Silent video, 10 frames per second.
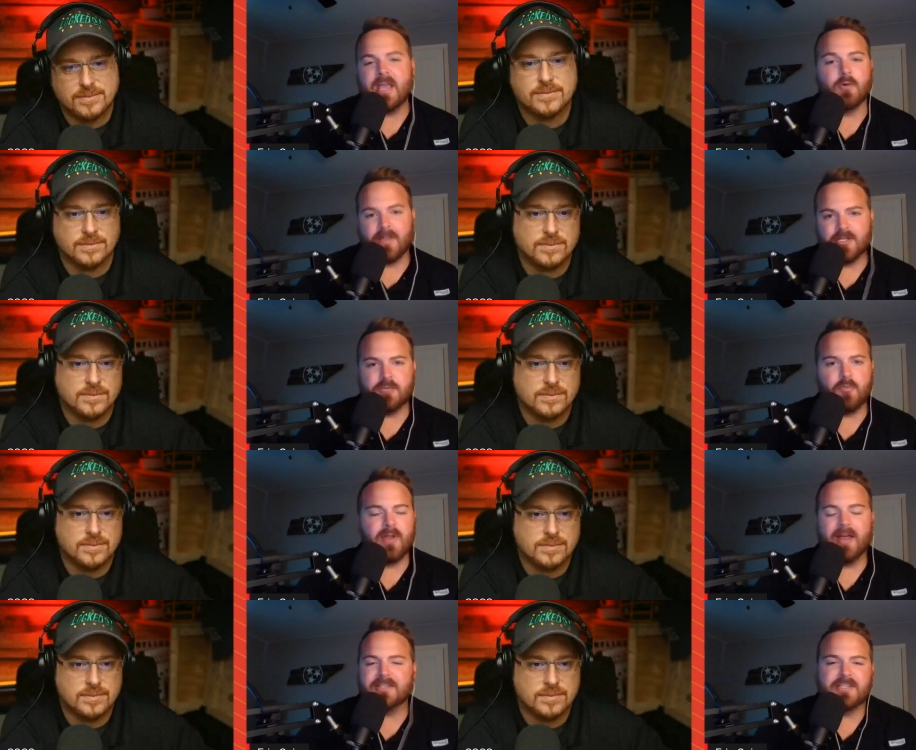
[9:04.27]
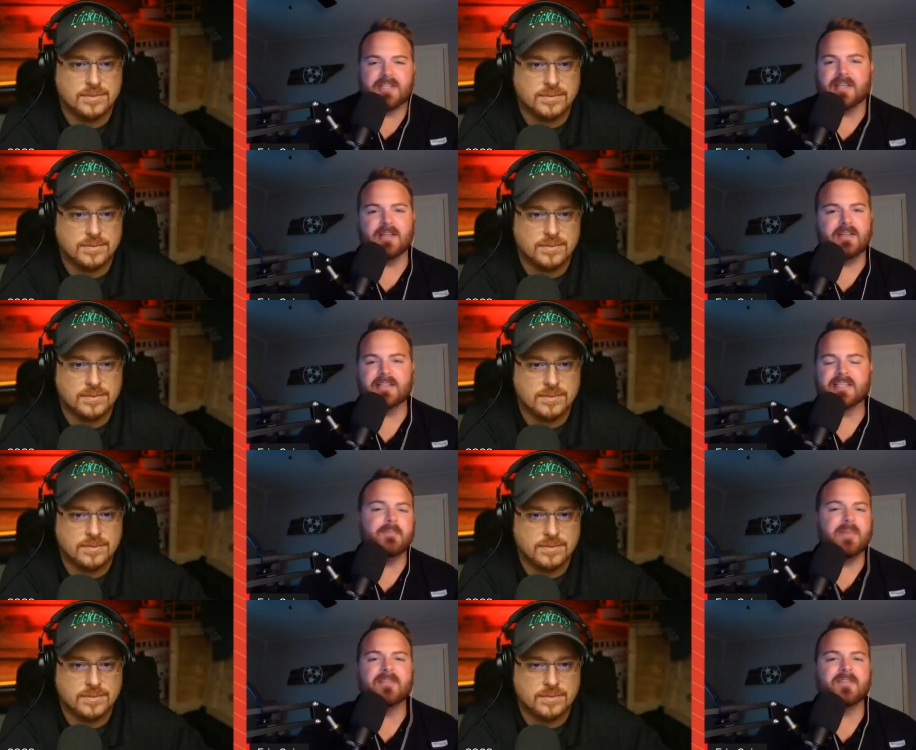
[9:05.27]
Speaker 1: really, as you point out, it's just gonna
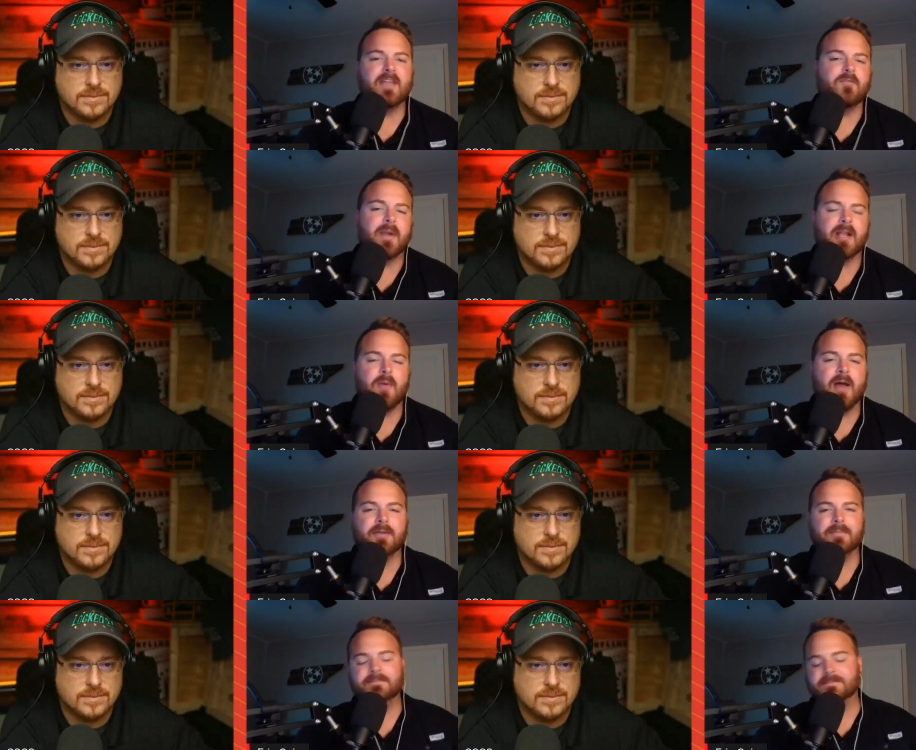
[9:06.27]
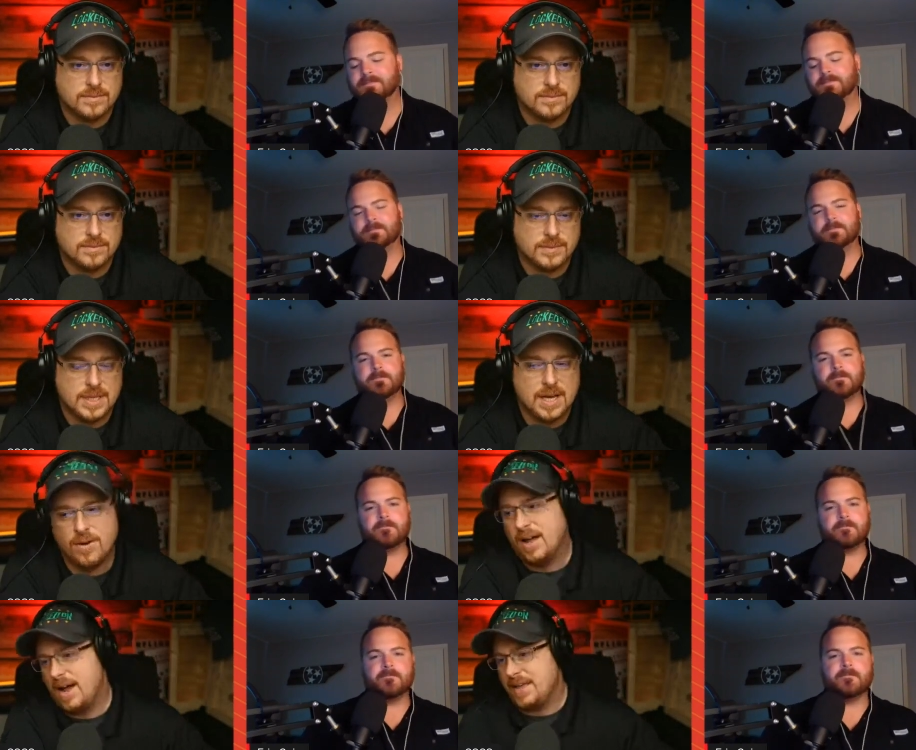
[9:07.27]
it's gonna benefit everybody around him.
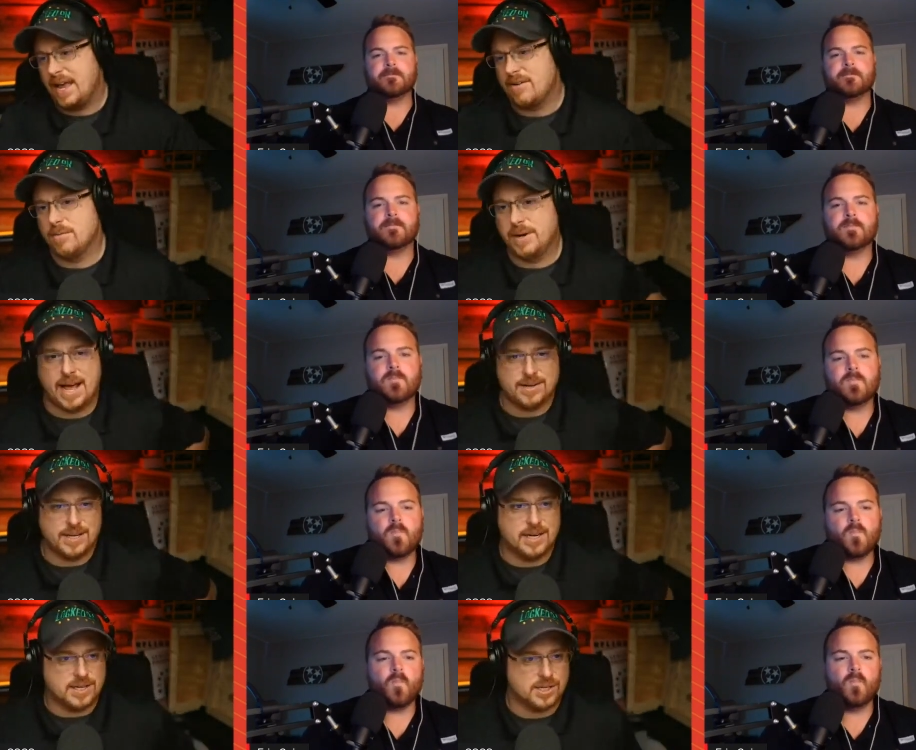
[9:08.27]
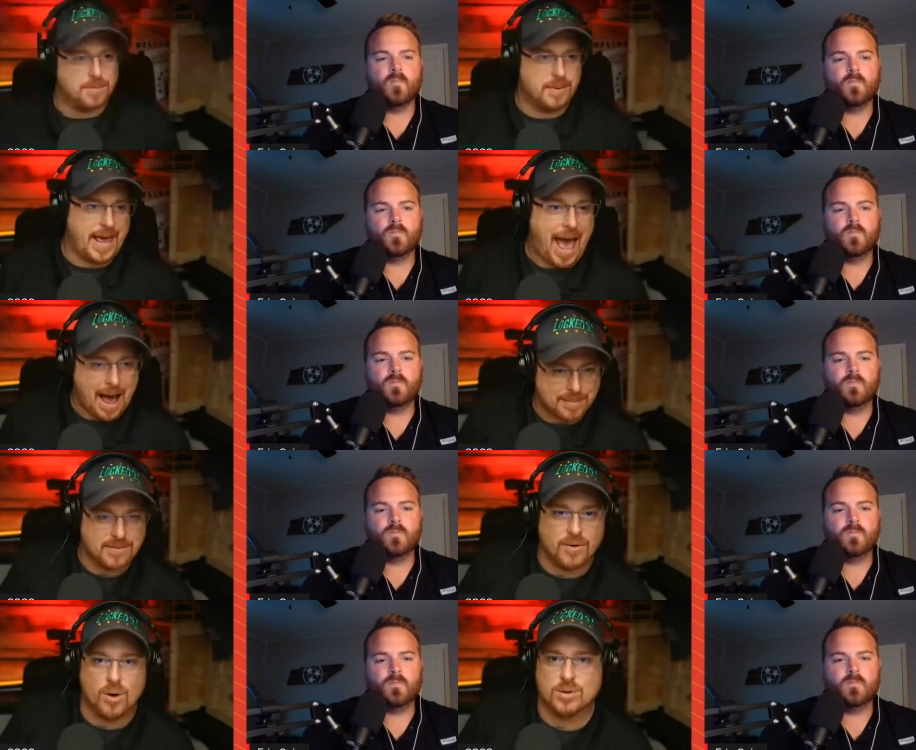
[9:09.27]
Speaker 2: Well, I think everybody down in Tennessee should be happy,
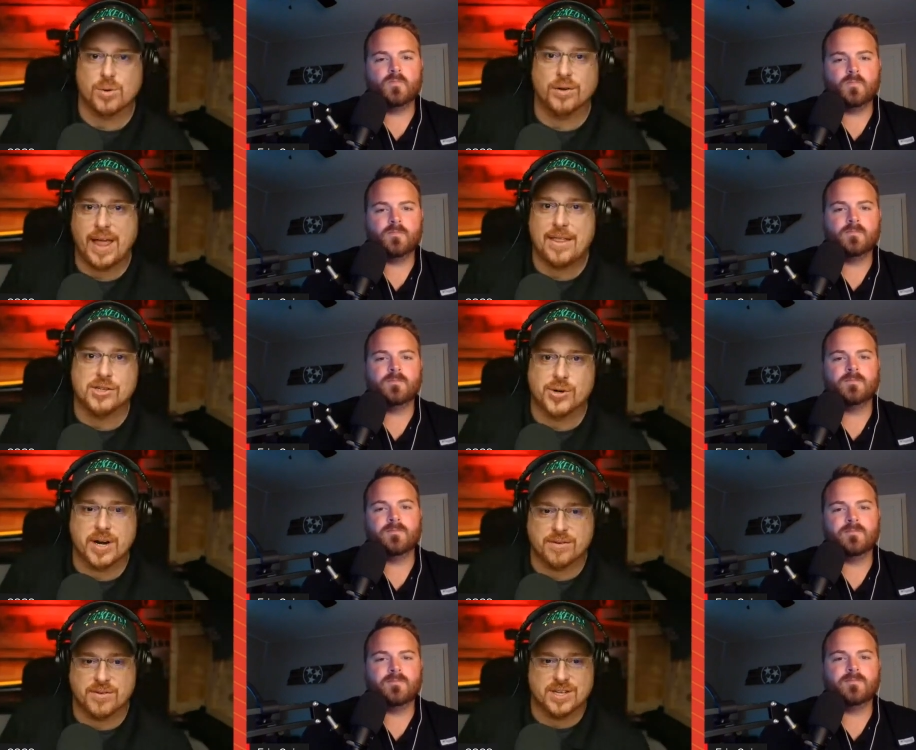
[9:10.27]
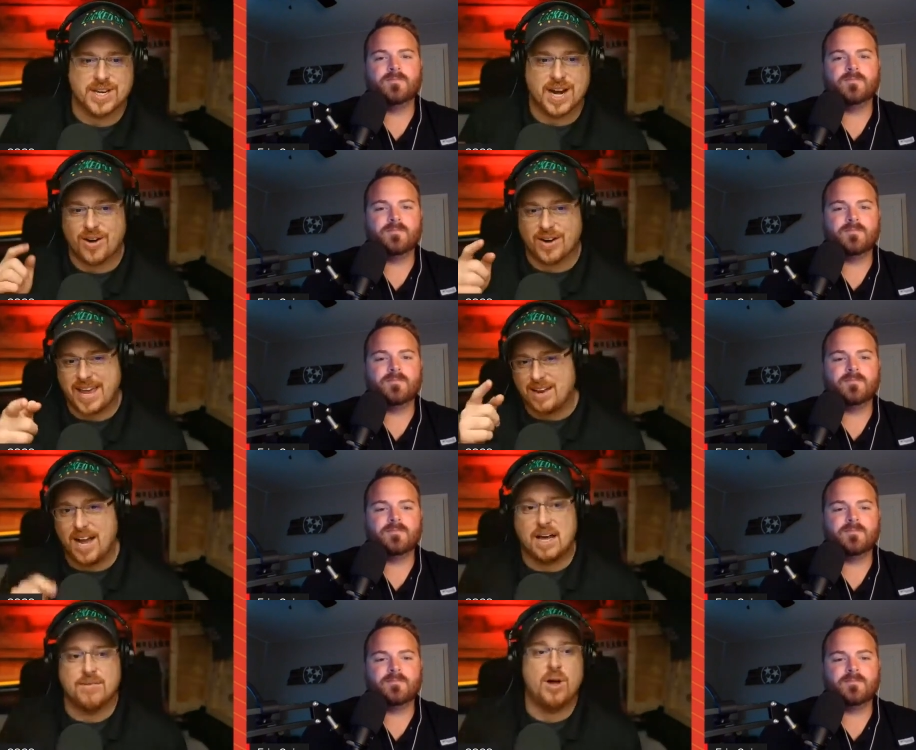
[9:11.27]
folks. We're glad that you're here for this. Eric Cain,
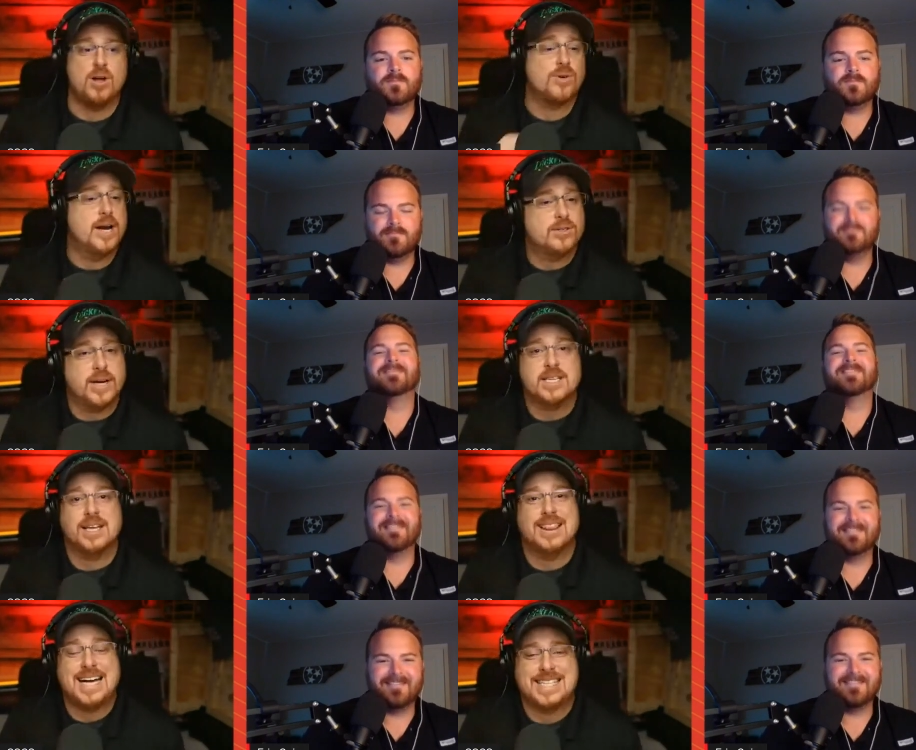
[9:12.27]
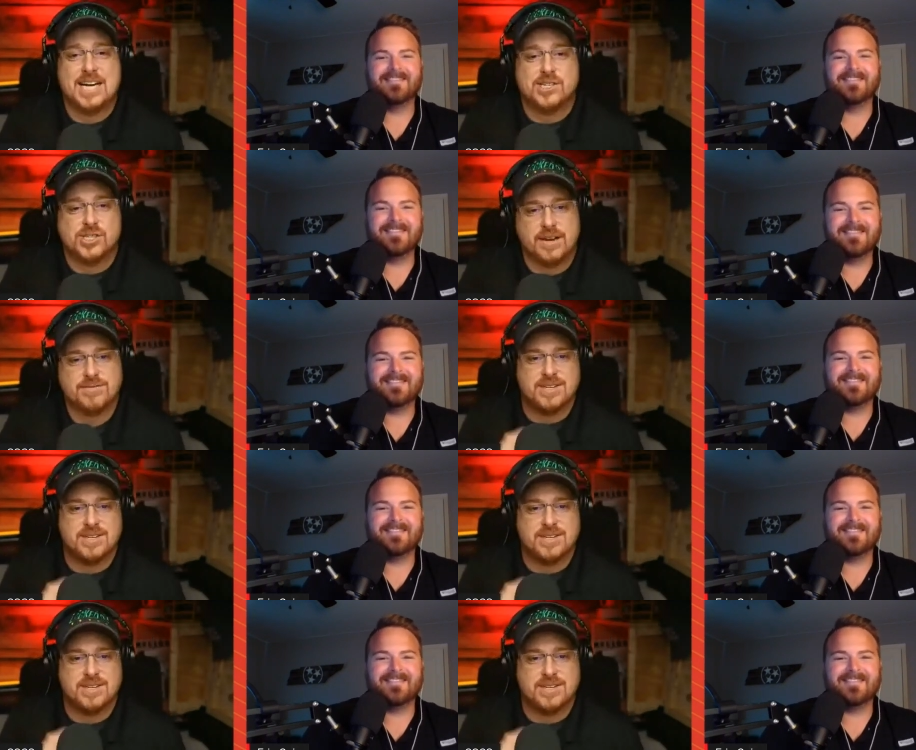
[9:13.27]
Locked On Vols, Ryan Tracy, Locked On Chiefs.